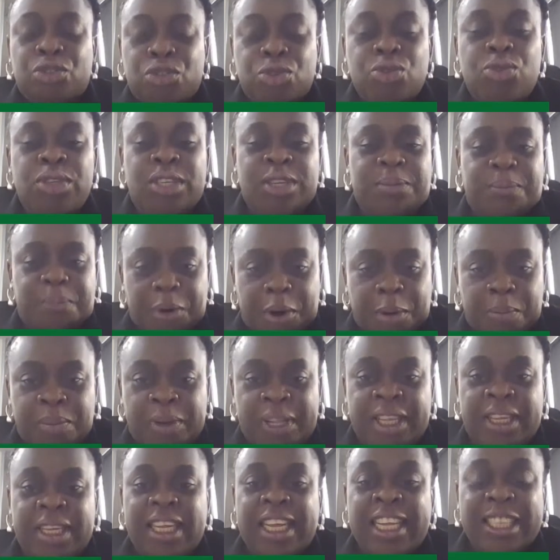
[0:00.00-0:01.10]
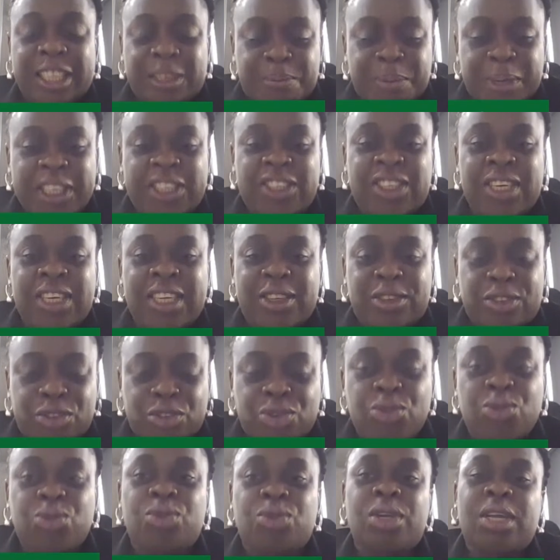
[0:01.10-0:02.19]
to the public, especially
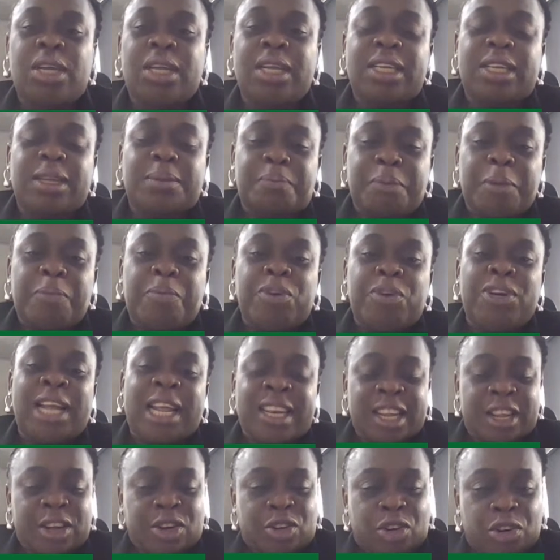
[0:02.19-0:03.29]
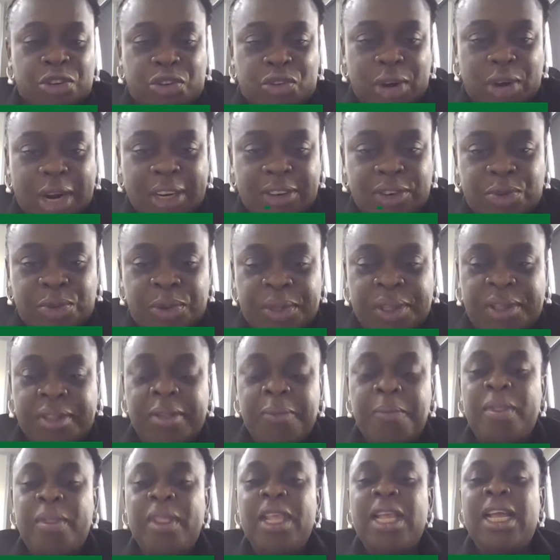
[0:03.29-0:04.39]
to the people that they contract with.
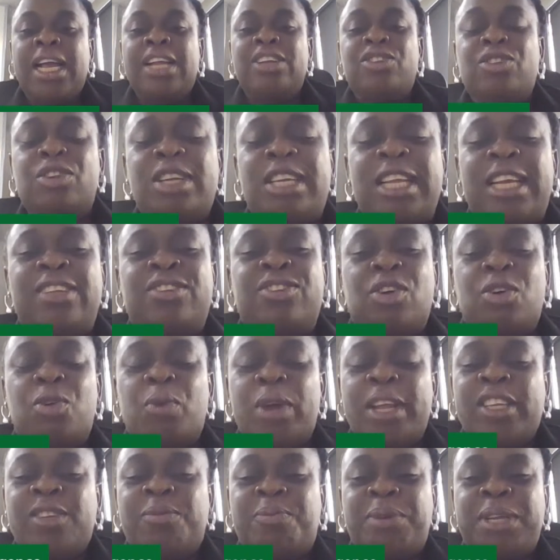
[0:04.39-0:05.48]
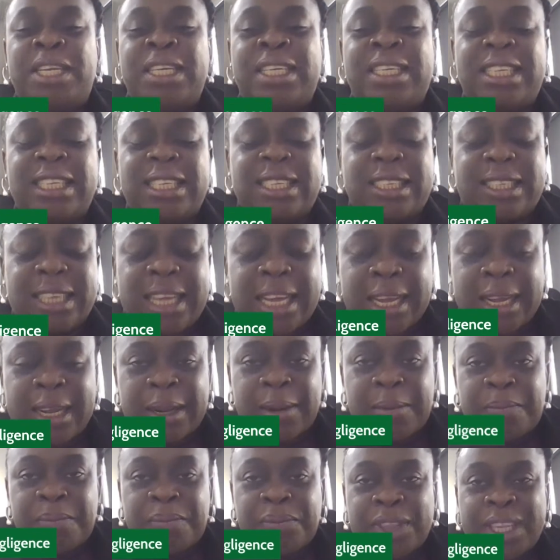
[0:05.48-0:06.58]
And so there's always been this
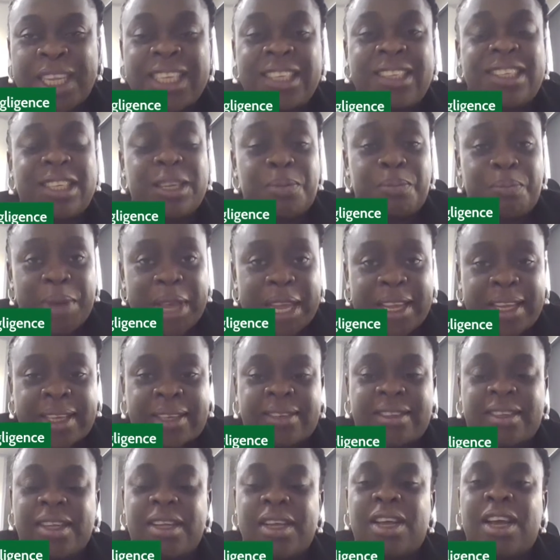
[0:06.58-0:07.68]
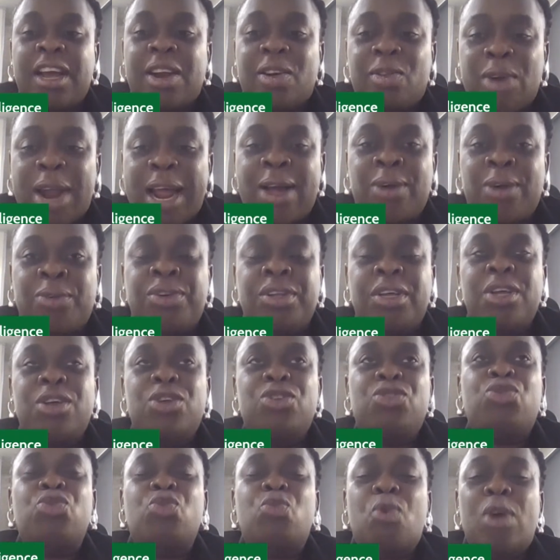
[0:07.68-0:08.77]
debate around
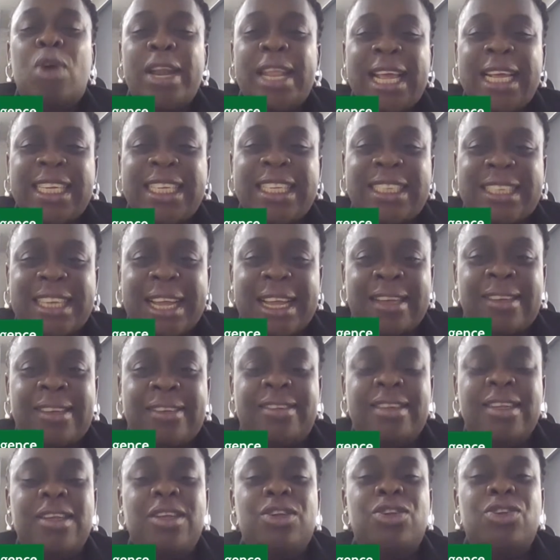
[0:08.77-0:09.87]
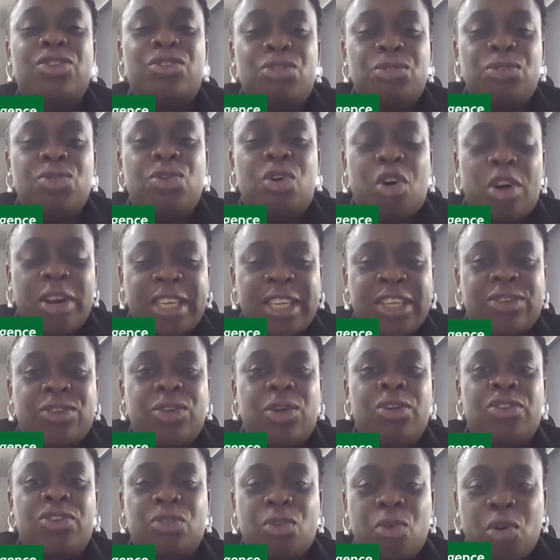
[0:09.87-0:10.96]
to what extent do
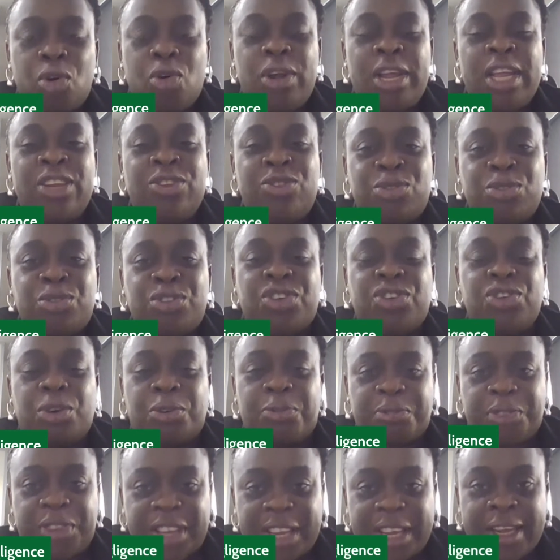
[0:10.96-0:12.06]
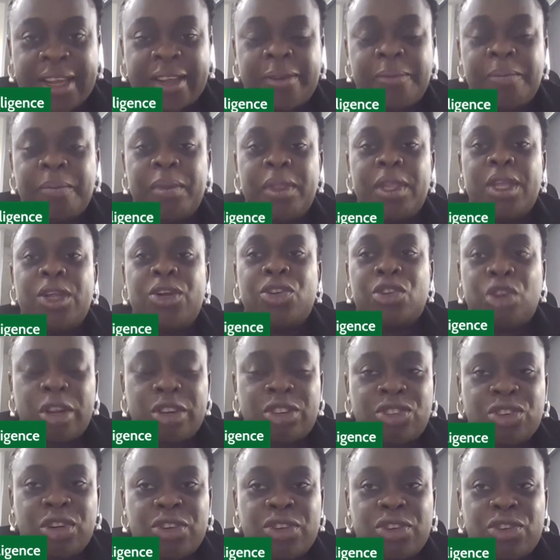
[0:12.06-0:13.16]
auditors owe a duty of care,
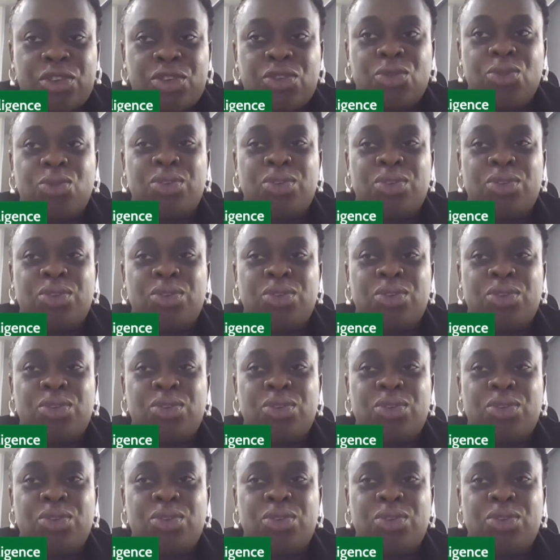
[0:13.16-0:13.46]
not just